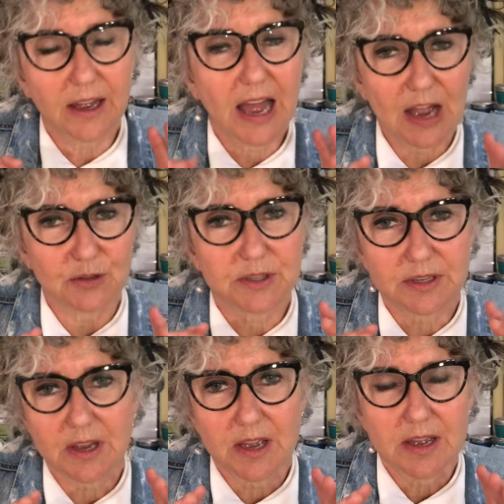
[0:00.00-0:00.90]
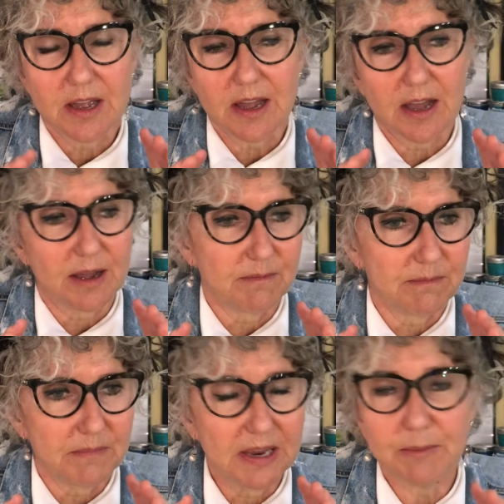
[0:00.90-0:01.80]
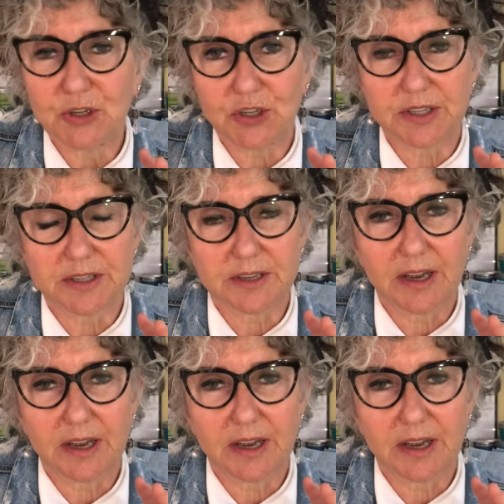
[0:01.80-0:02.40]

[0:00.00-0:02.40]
house um, images.